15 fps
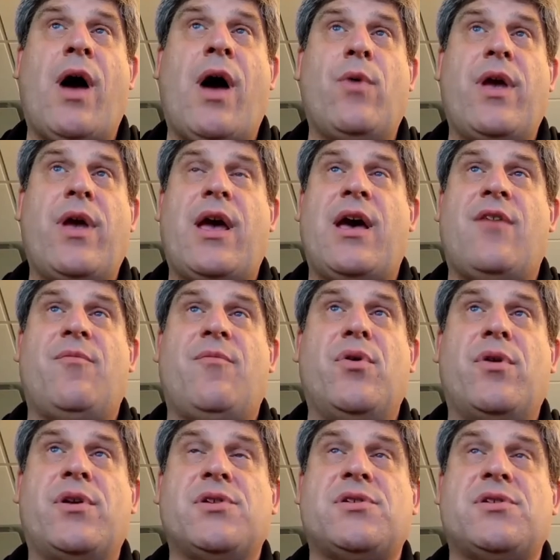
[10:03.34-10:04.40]
we have
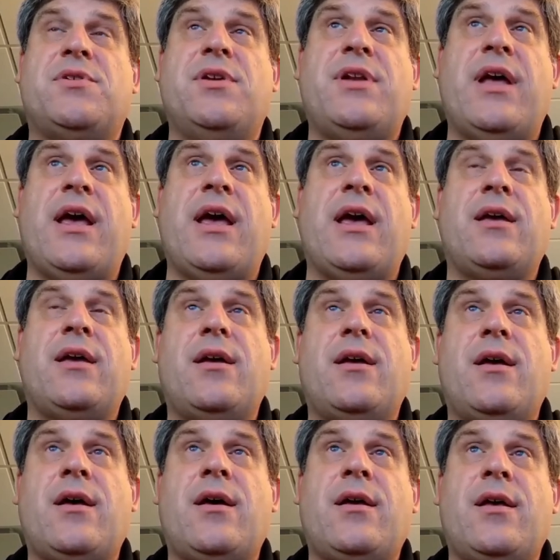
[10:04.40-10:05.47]
Buddhism today,
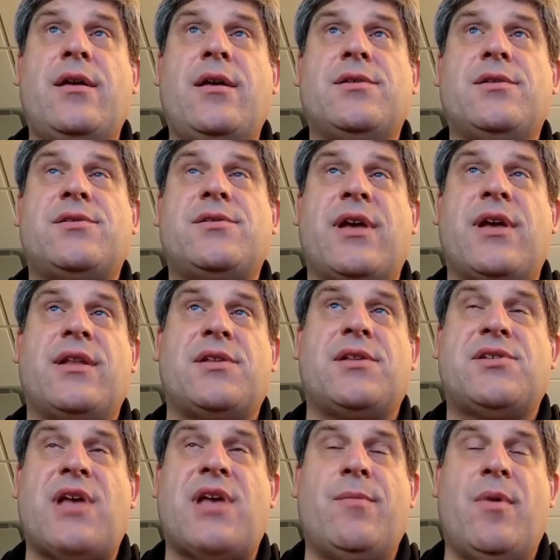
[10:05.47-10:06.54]
uh, his thing that
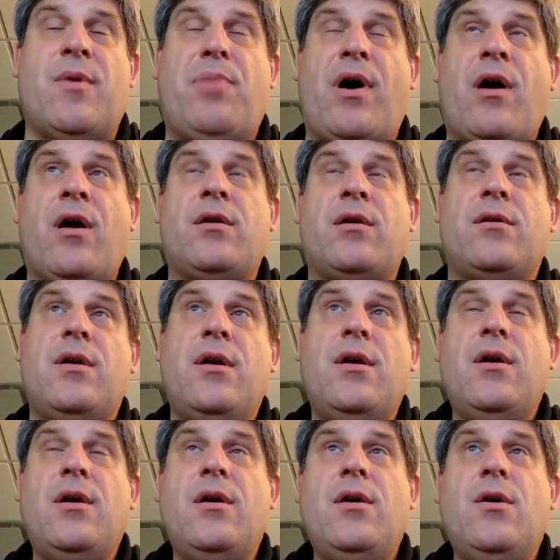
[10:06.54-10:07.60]
set him apart,
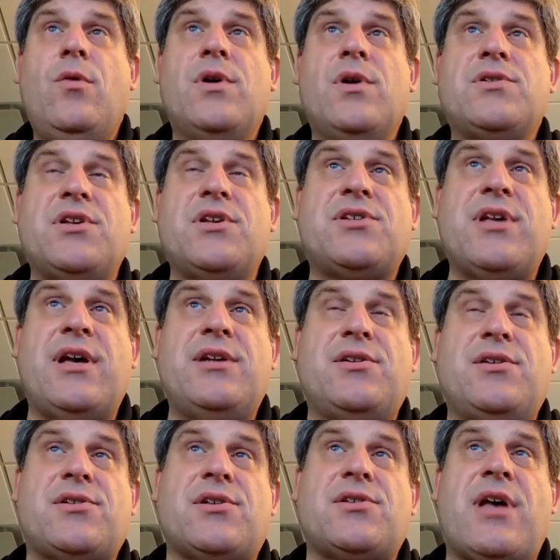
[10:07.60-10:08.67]
was he said
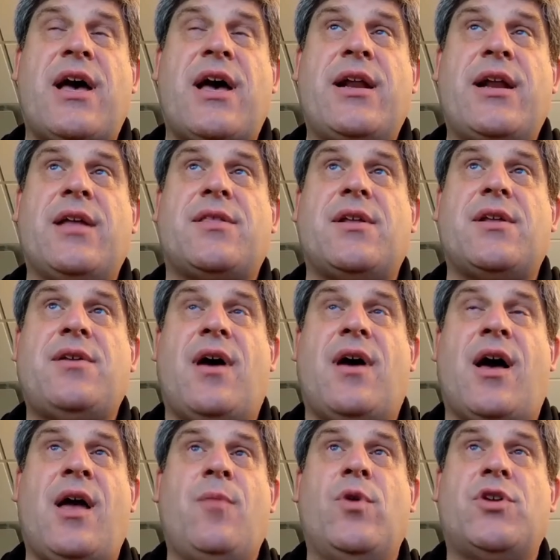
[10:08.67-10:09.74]
to society at the
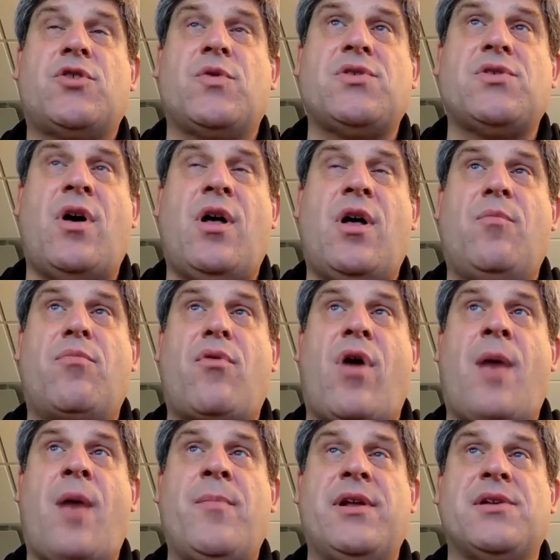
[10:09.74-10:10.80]
time, which was all
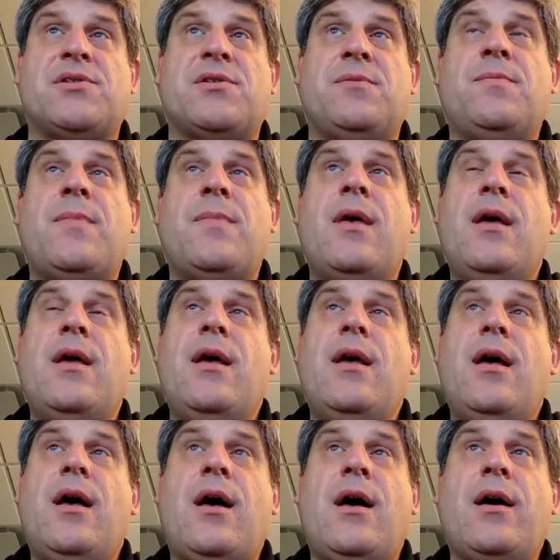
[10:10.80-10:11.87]
Brahmanism,
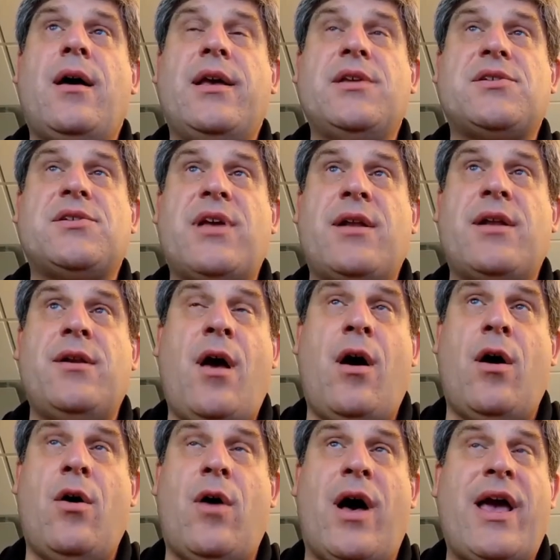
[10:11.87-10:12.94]
uh, he said,
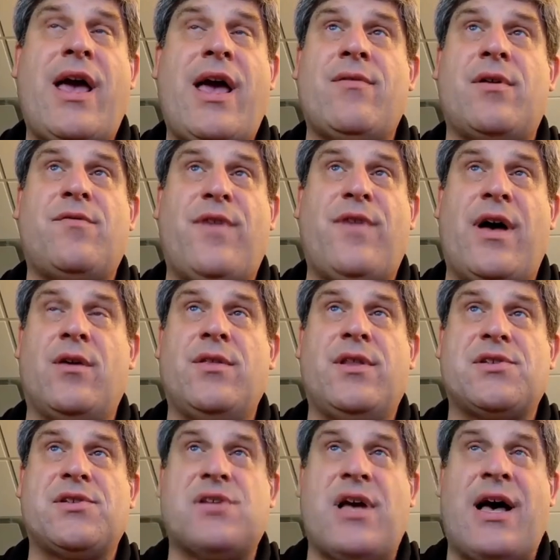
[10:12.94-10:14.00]
No, I haven't found
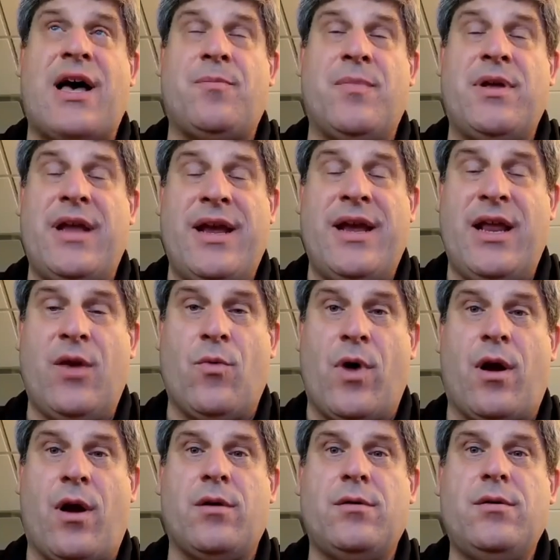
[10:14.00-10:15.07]
this Atman
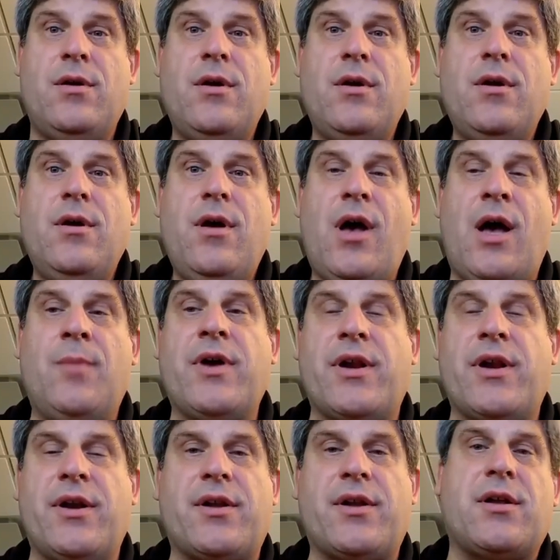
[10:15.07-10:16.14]
anywhere. I'm going
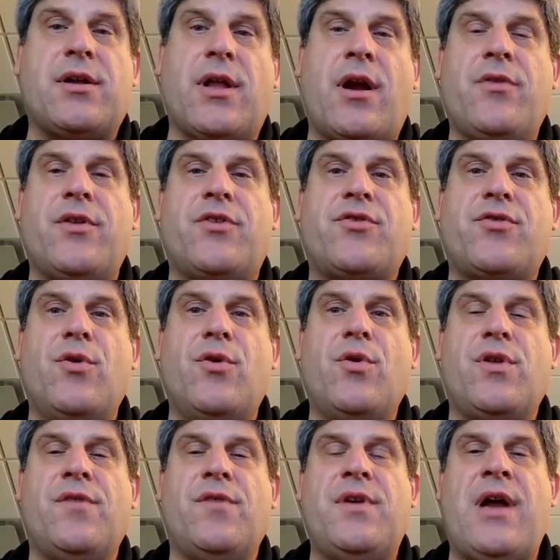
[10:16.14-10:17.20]
to declare the
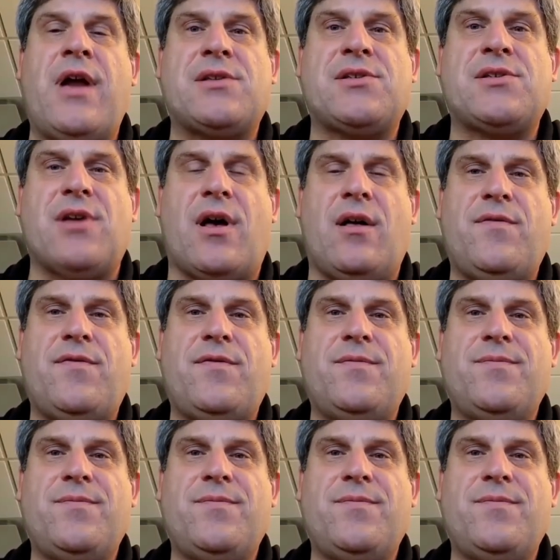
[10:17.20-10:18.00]
truth of not self,